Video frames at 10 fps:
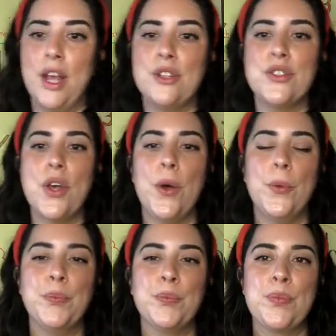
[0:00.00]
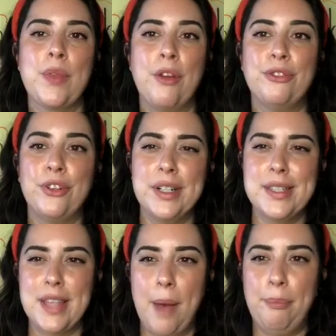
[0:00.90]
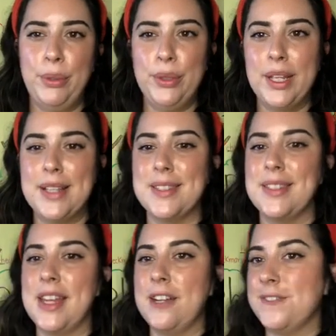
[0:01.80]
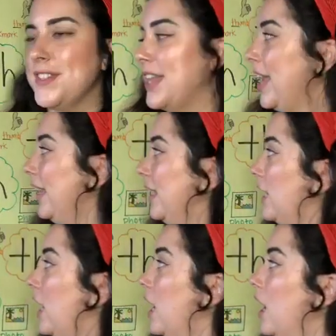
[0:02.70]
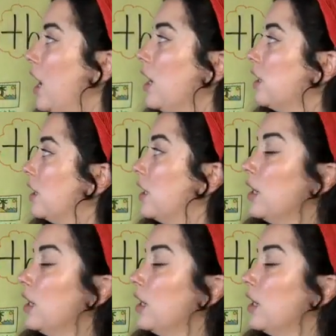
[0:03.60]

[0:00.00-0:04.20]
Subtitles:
So, for example, instead of saying k,